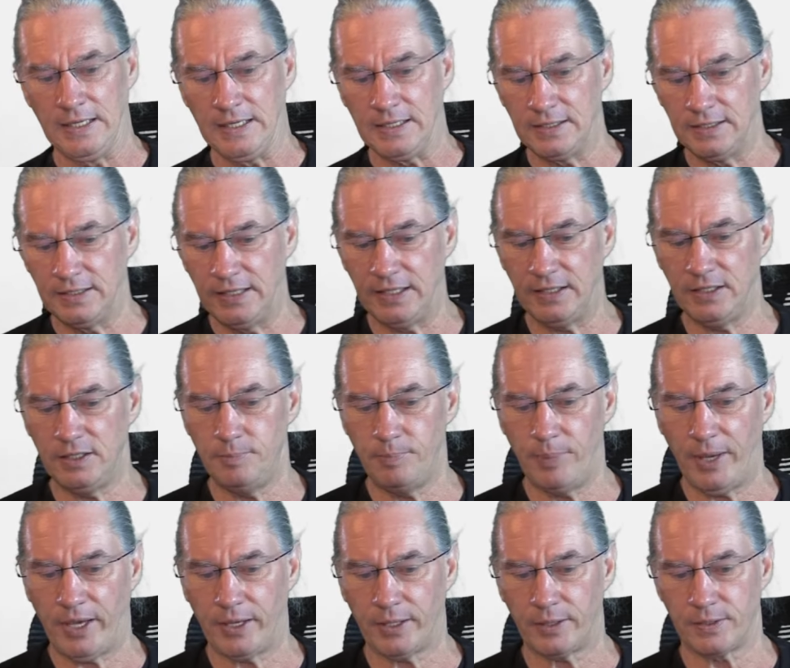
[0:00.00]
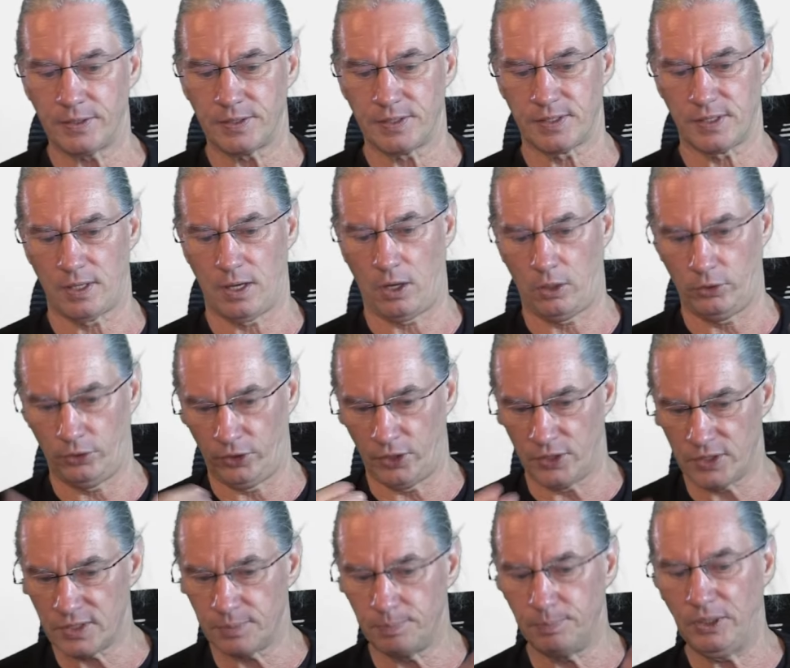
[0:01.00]
they depend on the
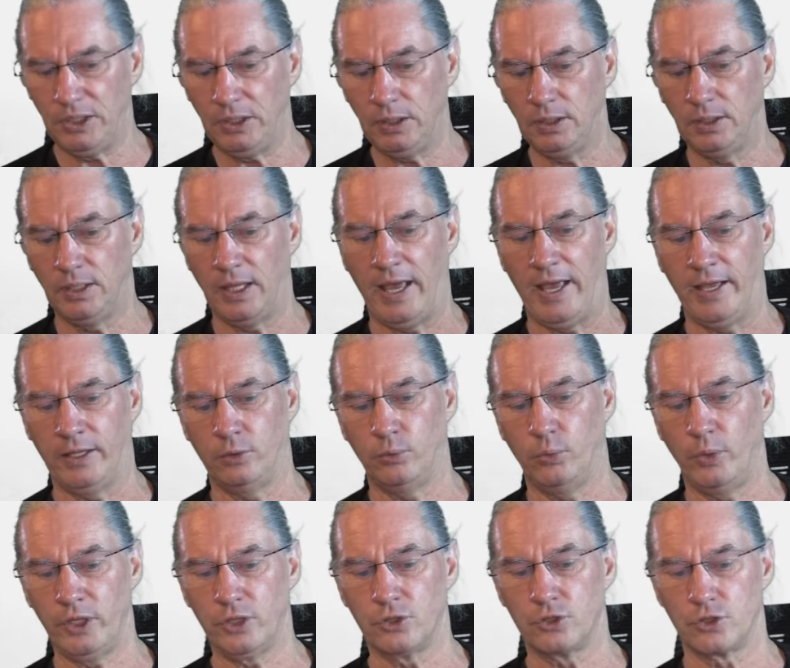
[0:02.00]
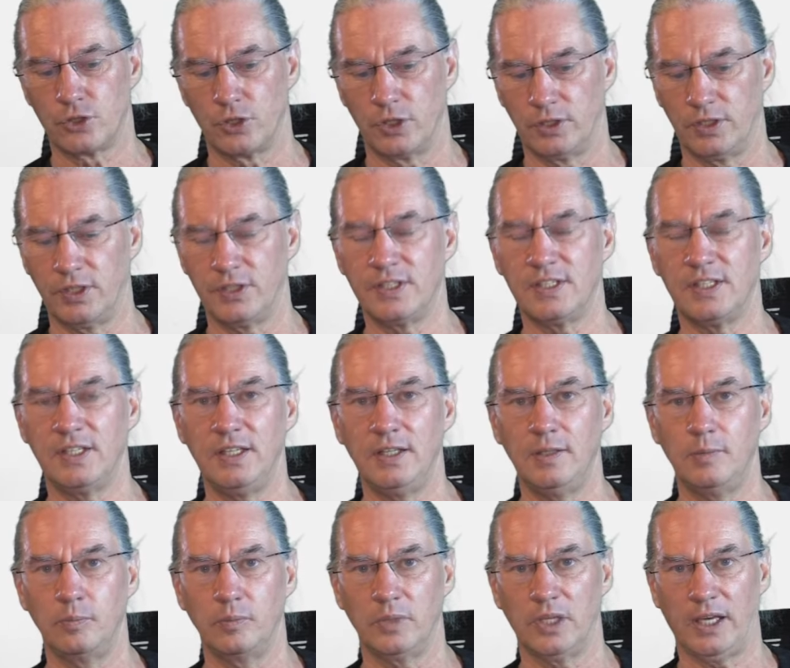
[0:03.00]
speed at which the
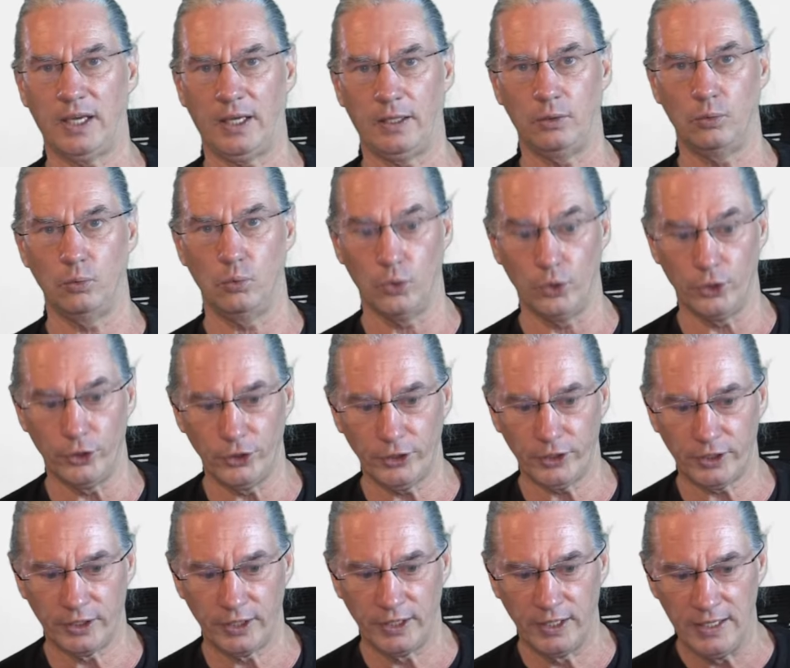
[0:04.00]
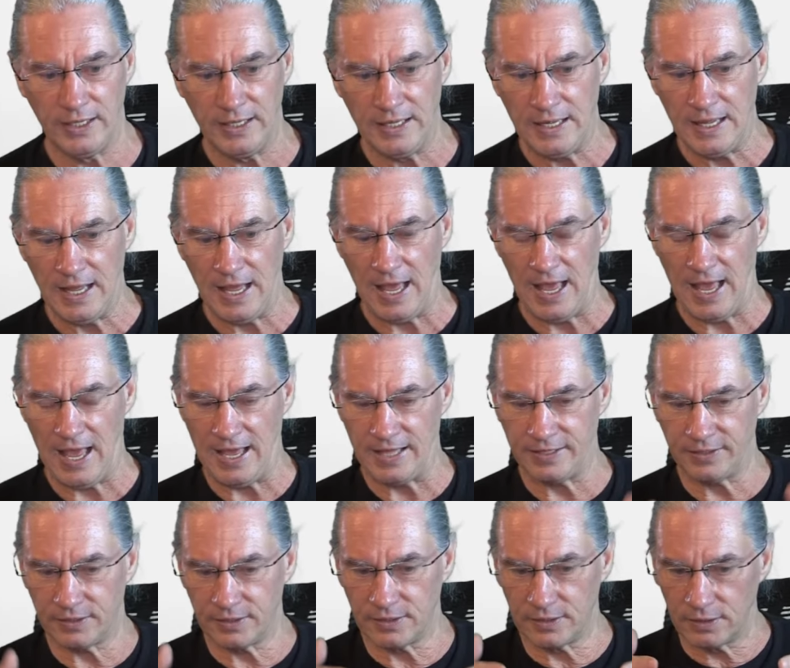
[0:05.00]
team can work,
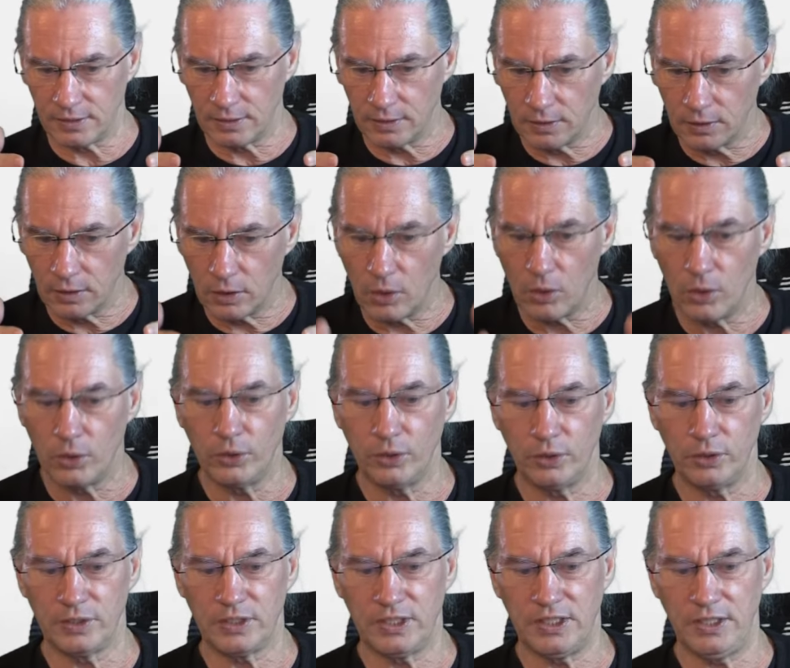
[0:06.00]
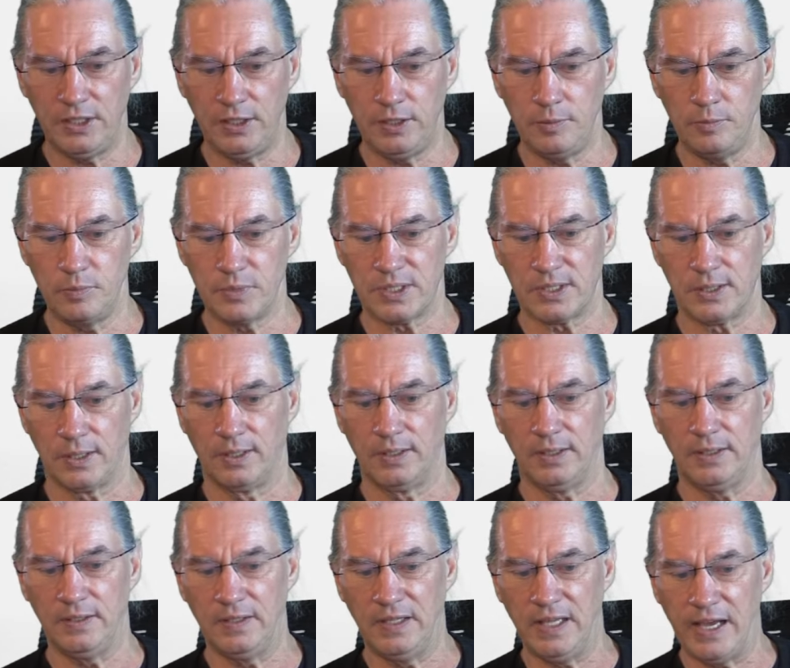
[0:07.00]
and teams,
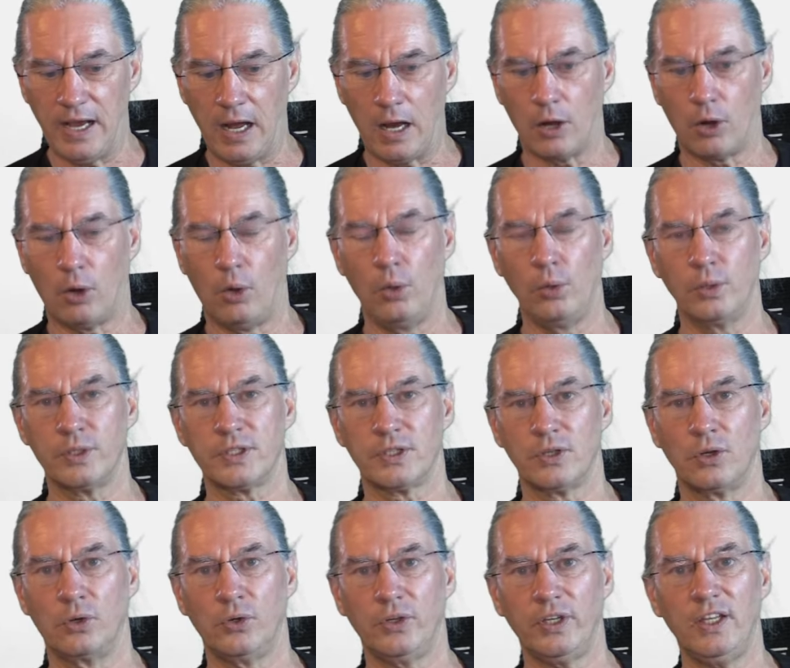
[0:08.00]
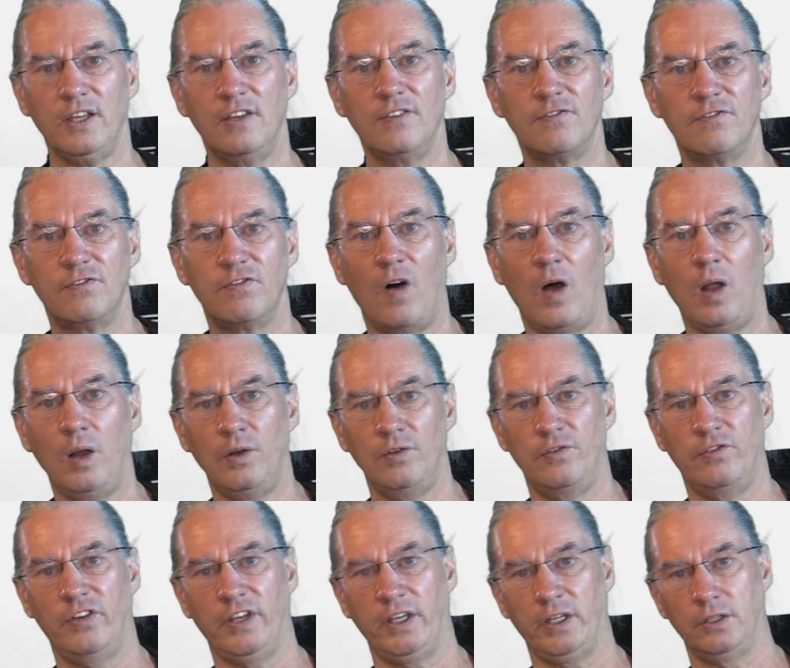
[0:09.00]
they are also
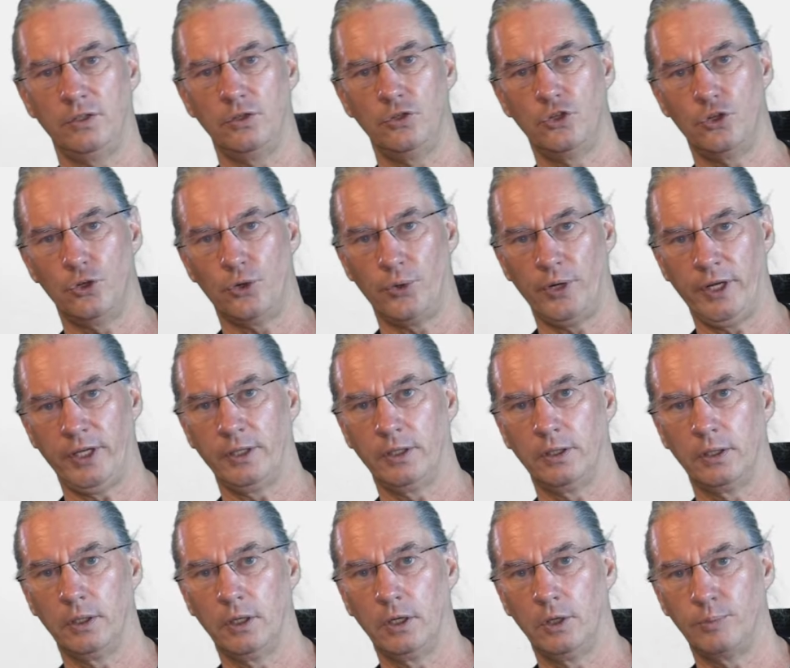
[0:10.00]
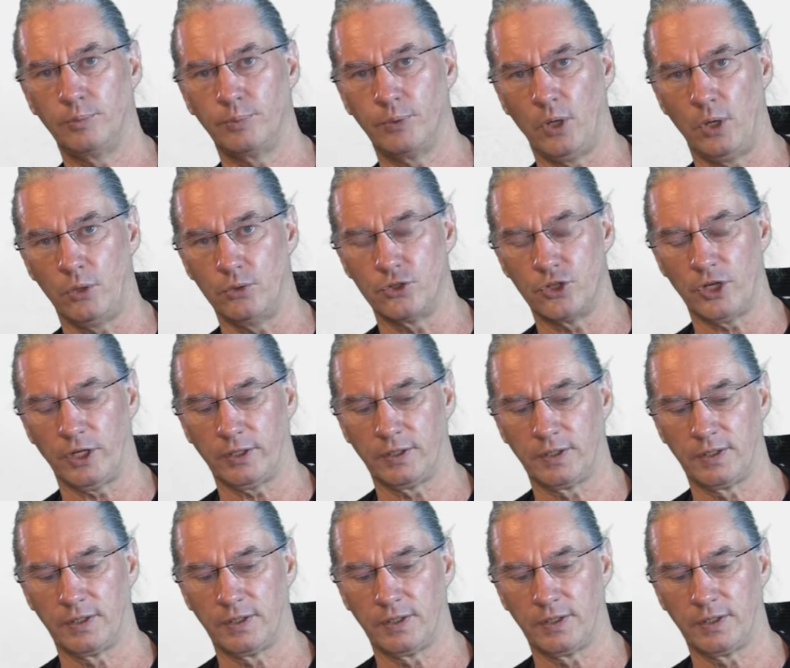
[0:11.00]
evolving during a project.